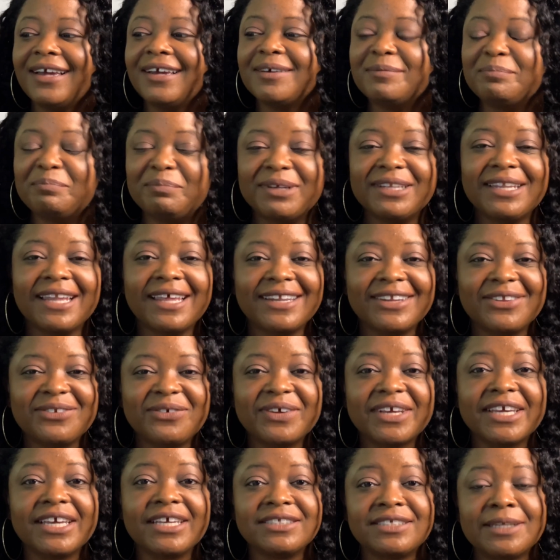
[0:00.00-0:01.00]
be like little
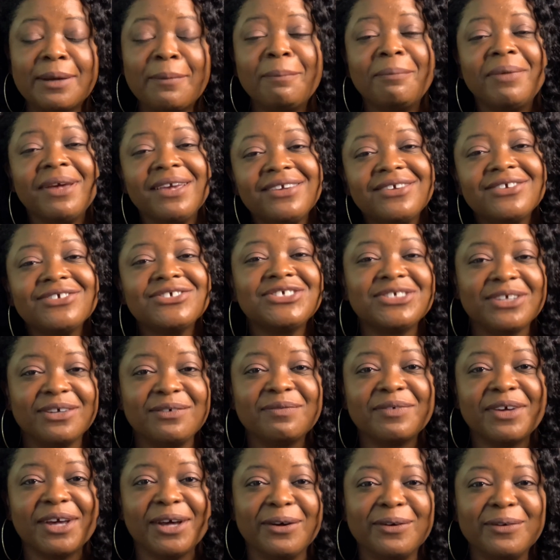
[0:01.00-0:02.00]
kids. Make
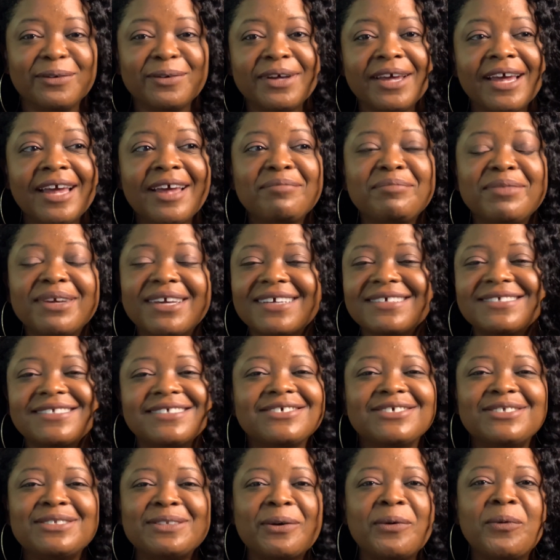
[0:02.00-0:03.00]
yourself go, because
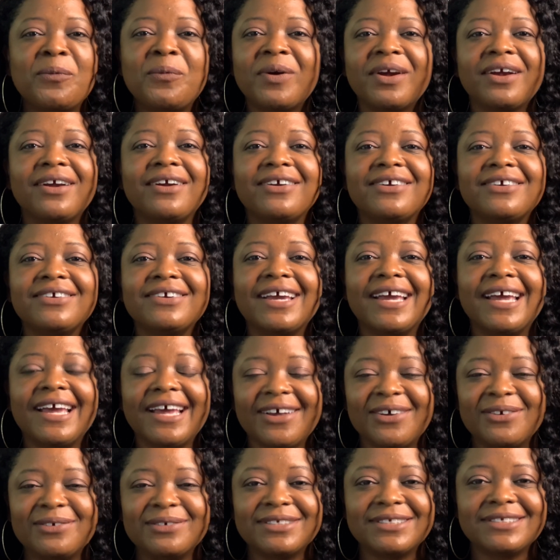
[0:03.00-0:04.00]
there's nowhere
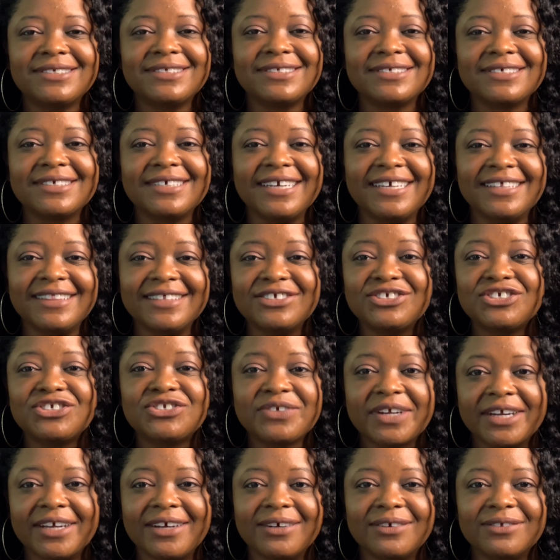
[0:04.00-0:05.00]
else in this
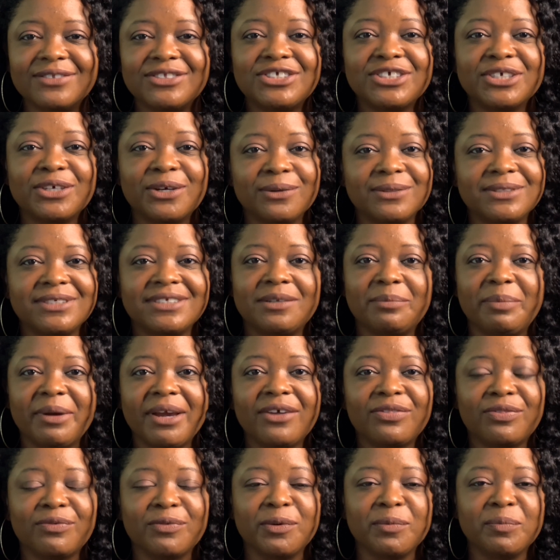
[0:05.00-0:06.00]
trail to go to the
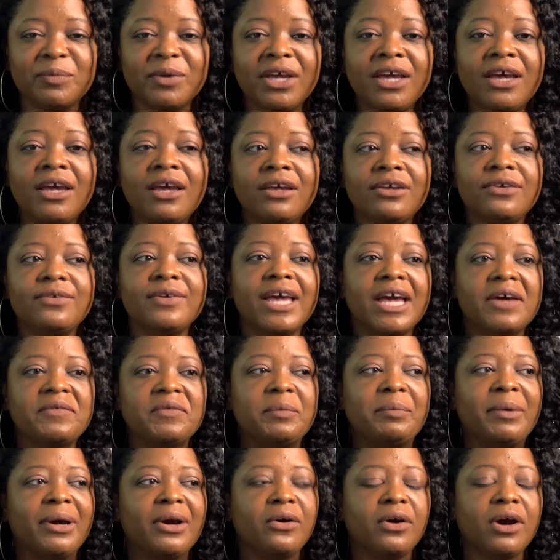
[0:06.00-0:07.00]
bathroom. You have
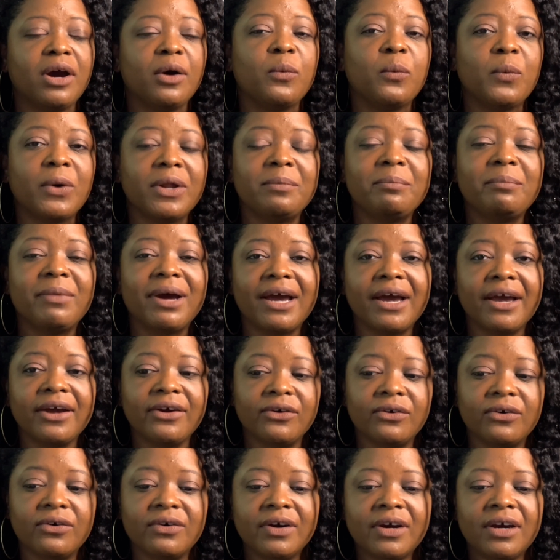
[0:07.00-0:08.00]
about a 1
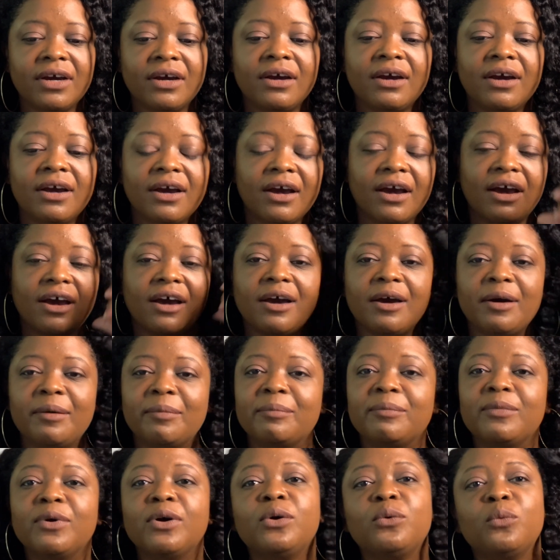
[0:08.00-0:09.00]
mile
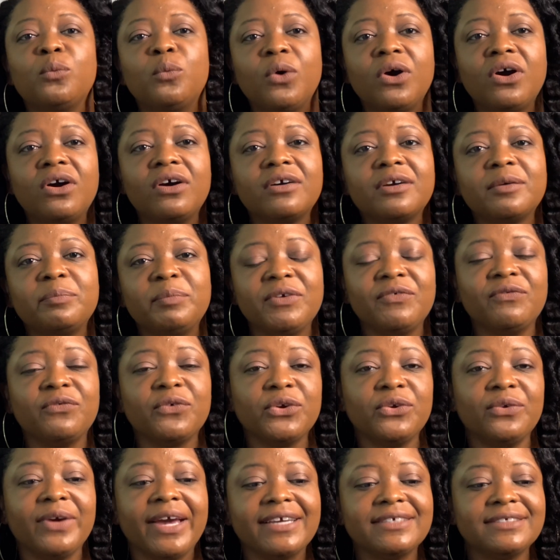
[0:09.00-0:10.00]
walk before
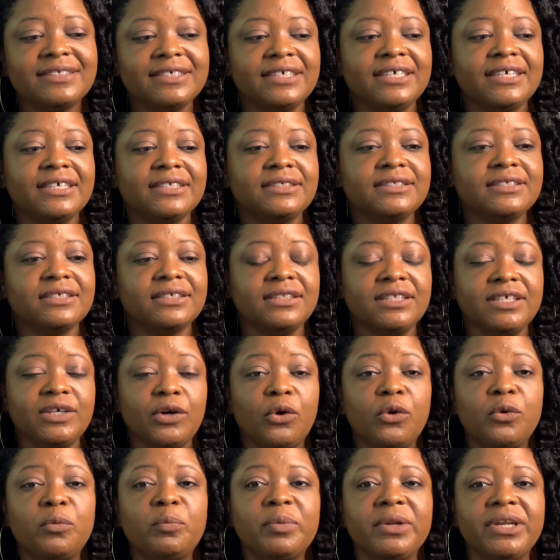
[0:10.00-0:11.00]
you actually get to the
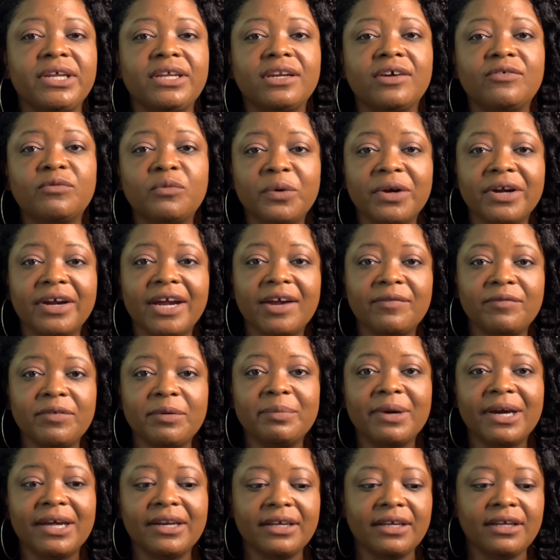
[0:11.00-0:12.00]
opening of where
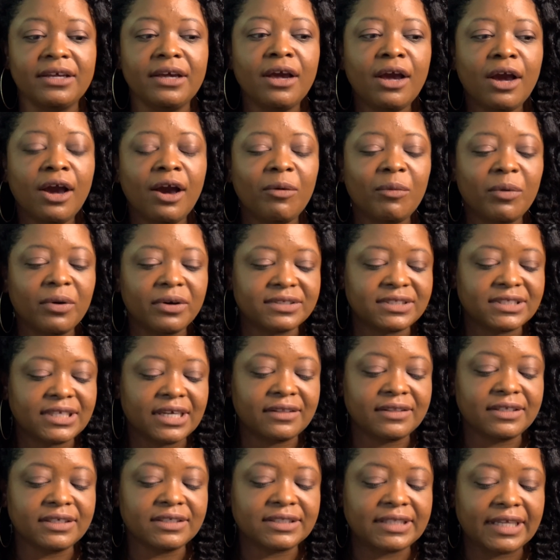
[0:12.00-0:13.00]
everybody walks
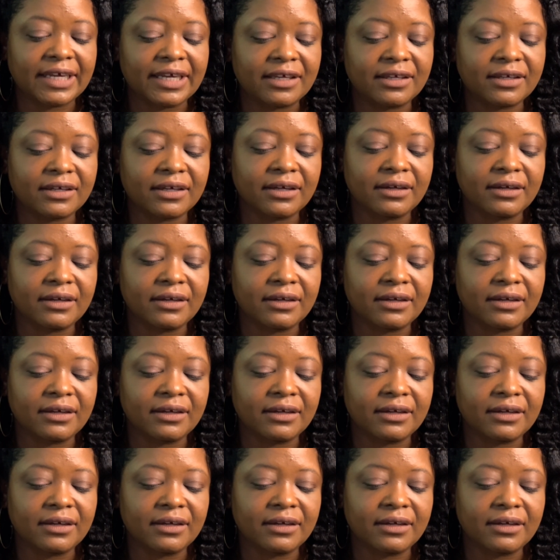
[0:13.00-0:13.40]
down these like